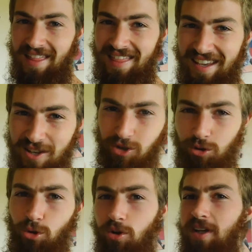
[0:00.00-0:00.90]
The
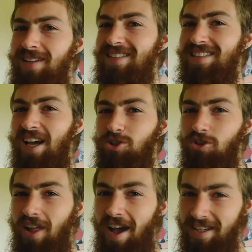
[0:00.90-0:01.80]
truly
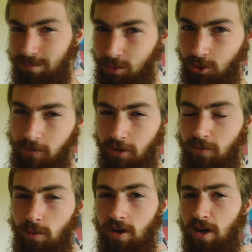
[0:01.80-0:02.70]
decentralized proof of
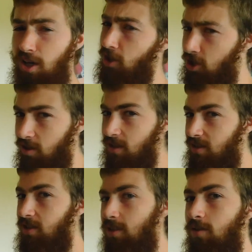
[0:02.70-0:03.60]
work
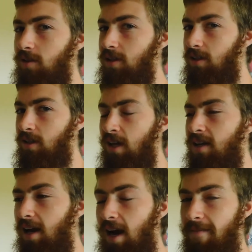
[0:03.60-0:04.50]
currency coin,
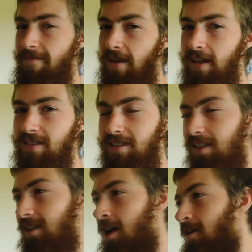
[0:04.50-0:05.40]
not
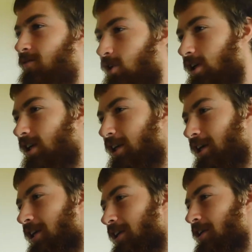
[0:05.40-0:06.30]
fancy
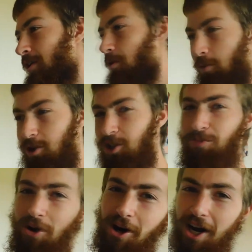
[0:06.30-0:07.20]
fucking
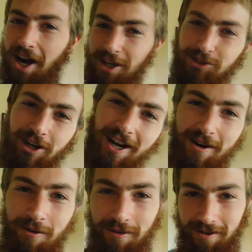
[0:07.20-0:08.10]
smart contract
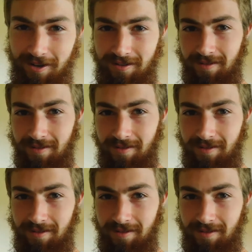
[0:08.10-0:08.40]
coin.